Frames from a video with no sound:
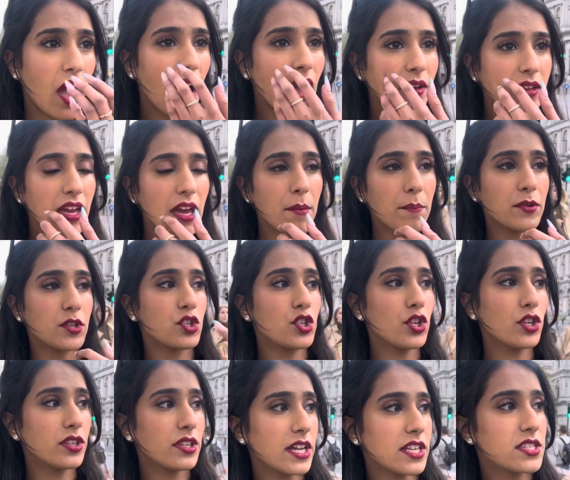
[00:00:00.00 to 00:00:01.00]
yeah, but
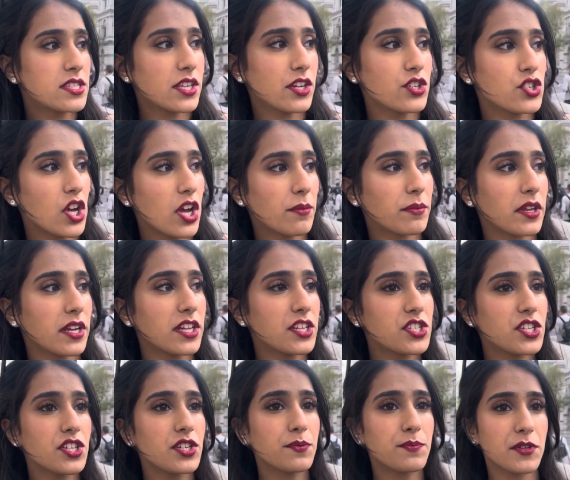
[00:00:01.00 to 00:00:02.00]
sure, that's their job. They need
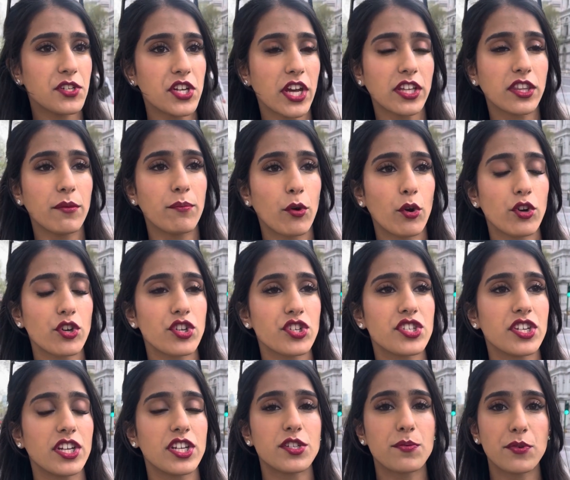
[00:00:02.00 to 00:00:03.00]
to protect the
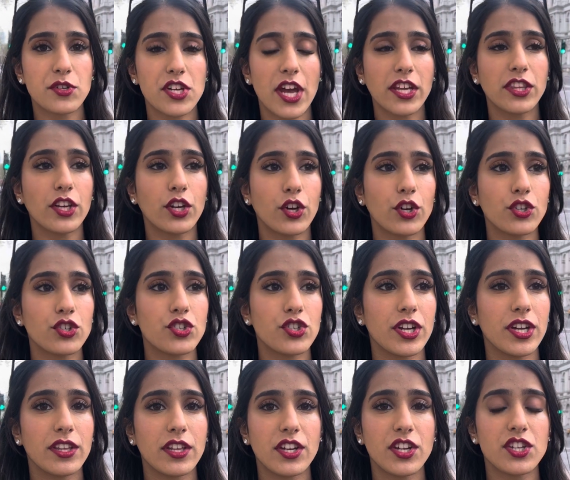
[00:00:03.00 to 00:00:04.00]
borders, they need to protect the
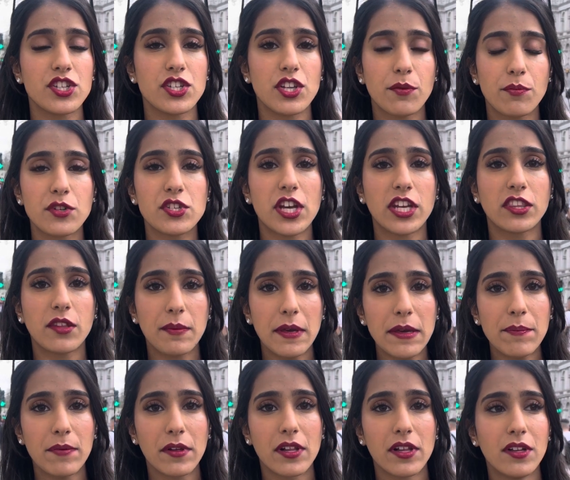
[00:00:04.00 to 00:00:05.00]
country, they need to protect the
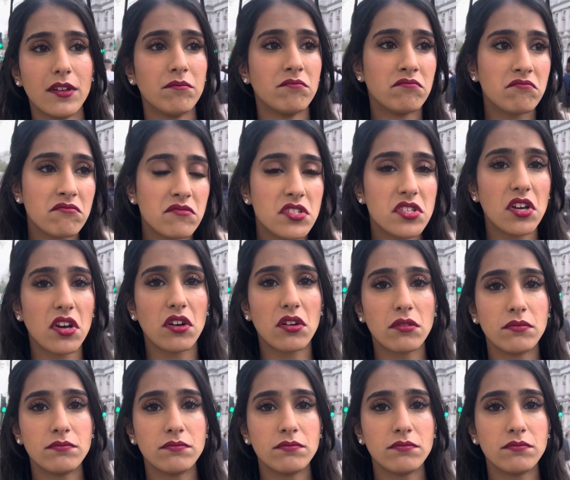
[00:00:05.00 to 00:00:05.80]
people. So,